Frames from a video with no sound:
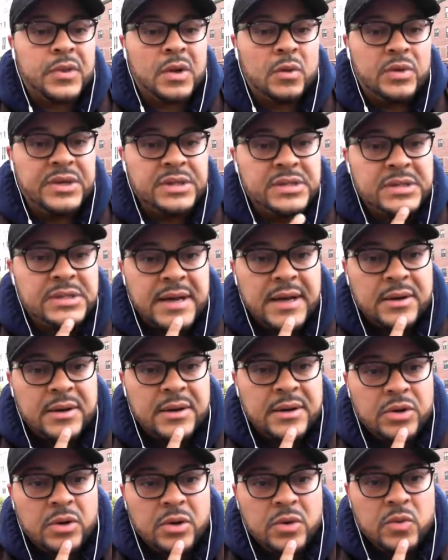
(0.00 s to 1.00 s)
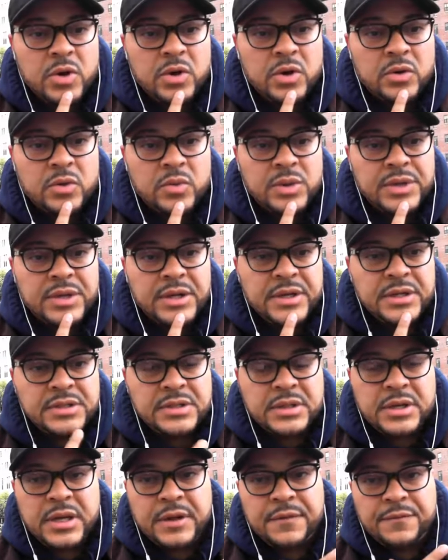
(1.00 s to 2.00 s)
we decided we're gonna work with this.
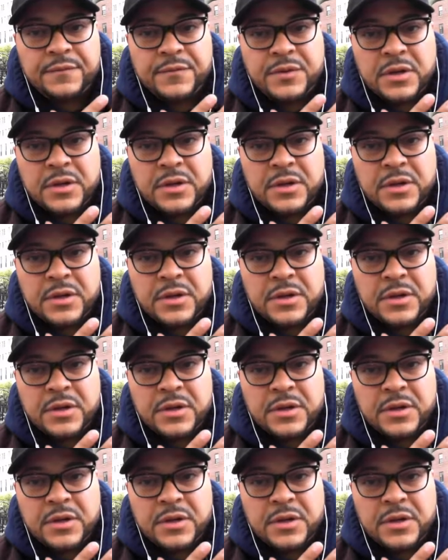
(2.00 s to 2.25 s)
If